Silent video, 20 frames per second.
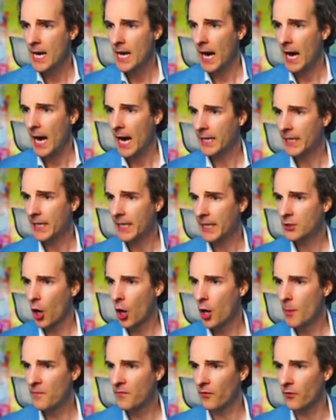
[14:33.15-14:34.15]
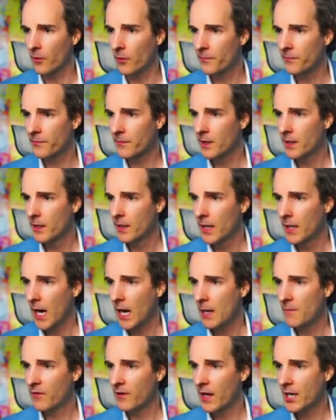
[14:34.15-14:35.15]
And he's hopeful
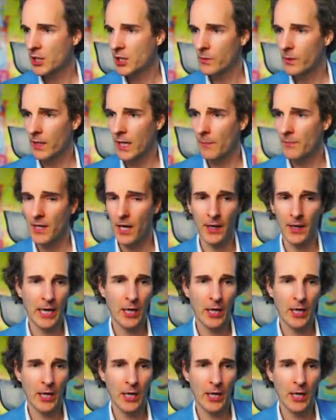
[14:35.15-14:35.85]
inflation will come down.